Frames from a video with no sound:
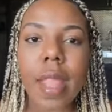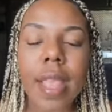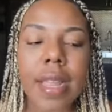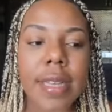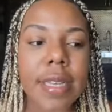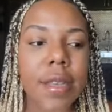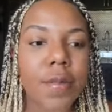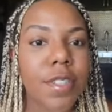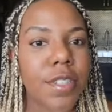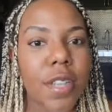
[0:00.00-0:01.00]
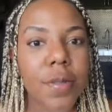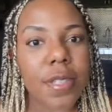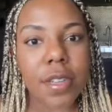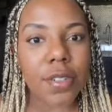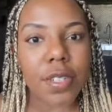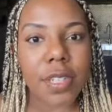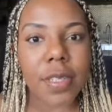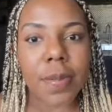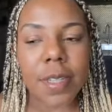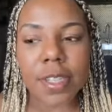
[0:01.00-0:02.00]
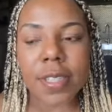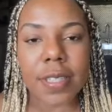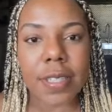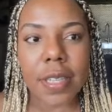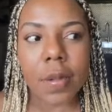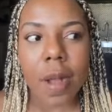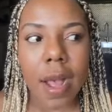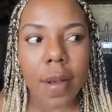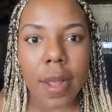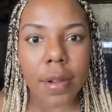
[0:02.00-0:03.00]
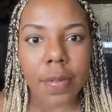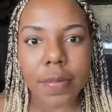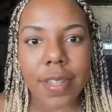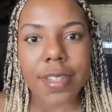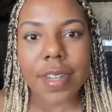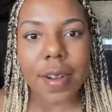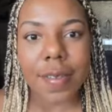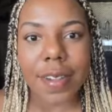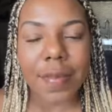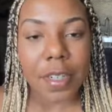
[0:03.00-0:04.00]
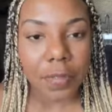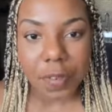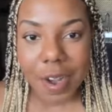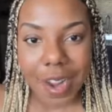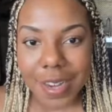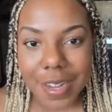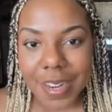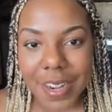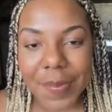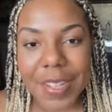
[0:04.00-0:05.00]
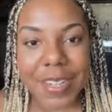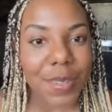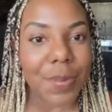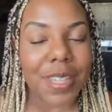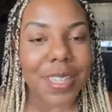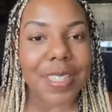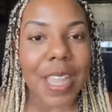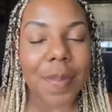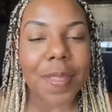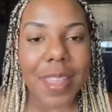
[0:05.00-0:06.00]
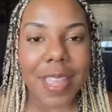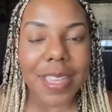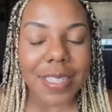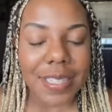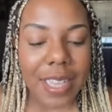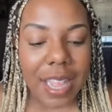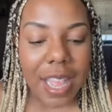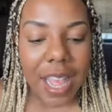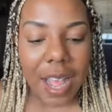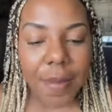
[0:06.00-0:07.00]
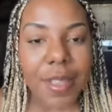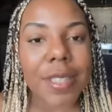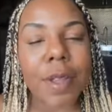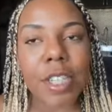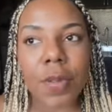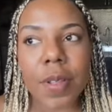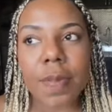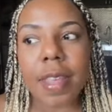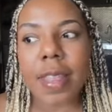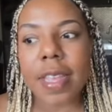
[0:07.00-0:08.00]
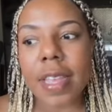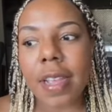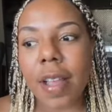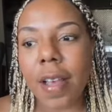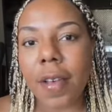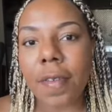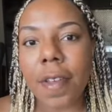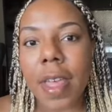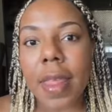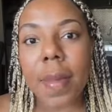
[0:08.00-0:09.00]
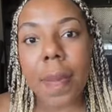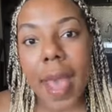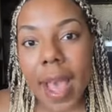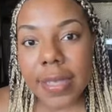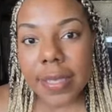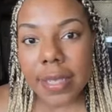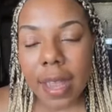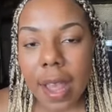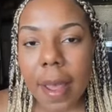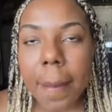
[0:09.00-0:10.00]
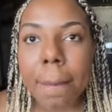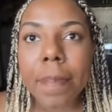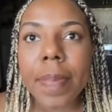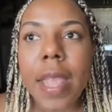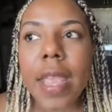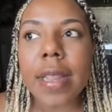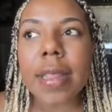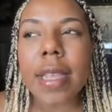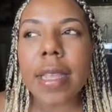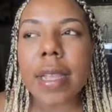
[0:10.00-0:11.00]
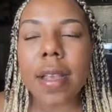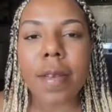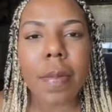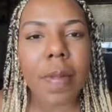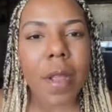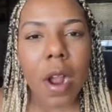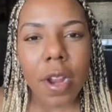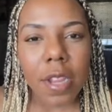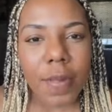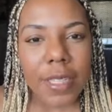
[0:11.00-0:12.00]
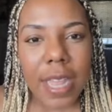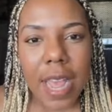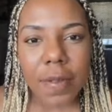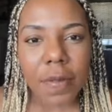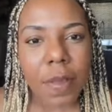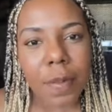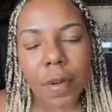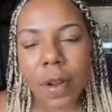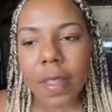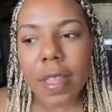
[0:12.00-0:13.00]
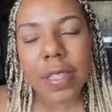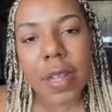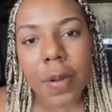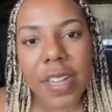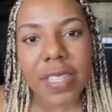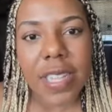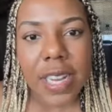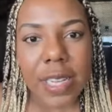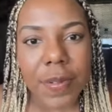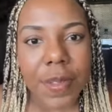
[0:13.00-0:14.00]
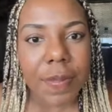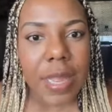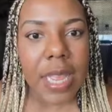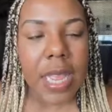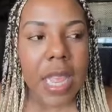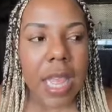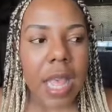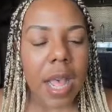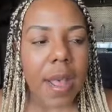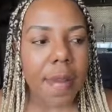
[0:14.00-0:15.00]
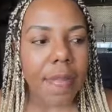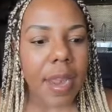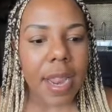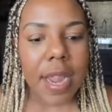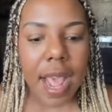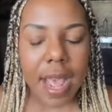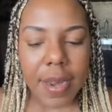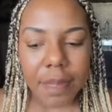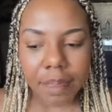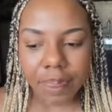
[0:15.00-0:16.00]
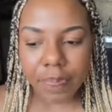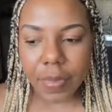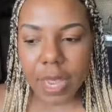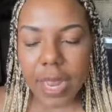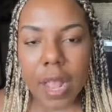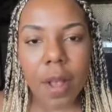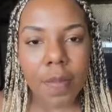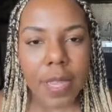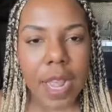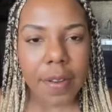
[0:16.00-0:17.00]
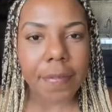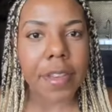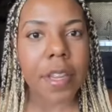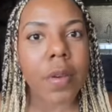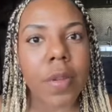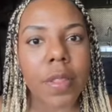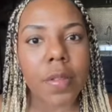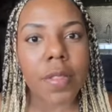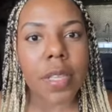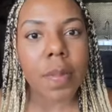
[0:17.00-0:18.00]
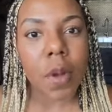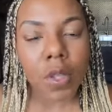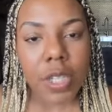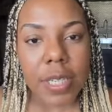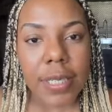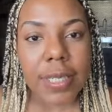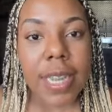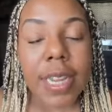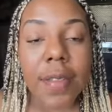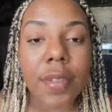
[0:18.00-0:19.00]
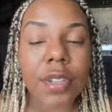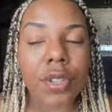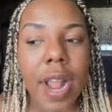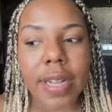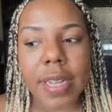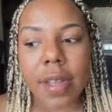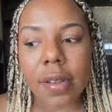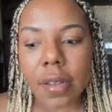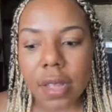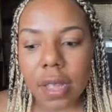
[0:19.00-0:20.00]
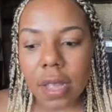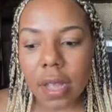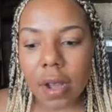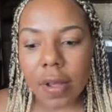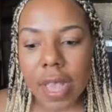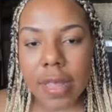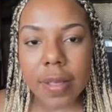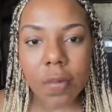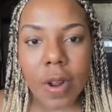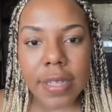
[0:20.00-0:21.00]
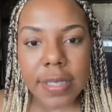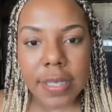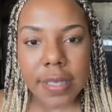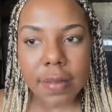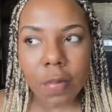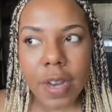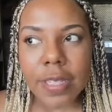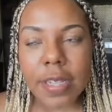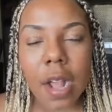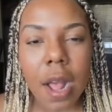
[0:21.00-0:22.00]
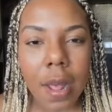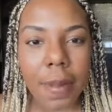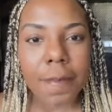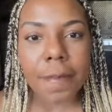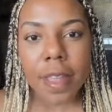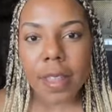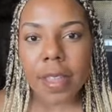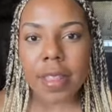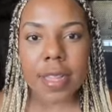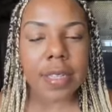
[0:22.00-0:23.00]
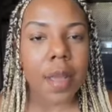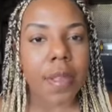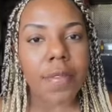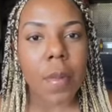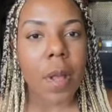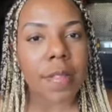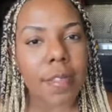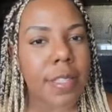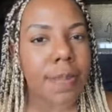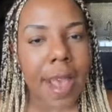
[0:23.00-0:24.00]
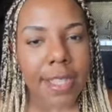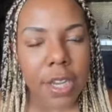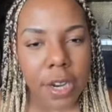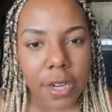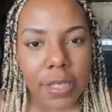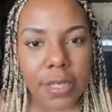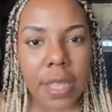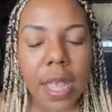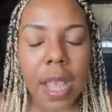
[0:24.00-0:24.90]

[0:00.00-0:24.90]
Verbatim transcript: and it was it was interesting to me just to see wow i don't there's not really much variety here i mean it's really the same things um, especially with me thinking of the past a lot and thinking of maybe arguments i had with people or things that were unsettling with me um, that i'd had it helped me kind of deal with those emotions and even track down okay what is this what is the common feeling that's coming from all of these past hurts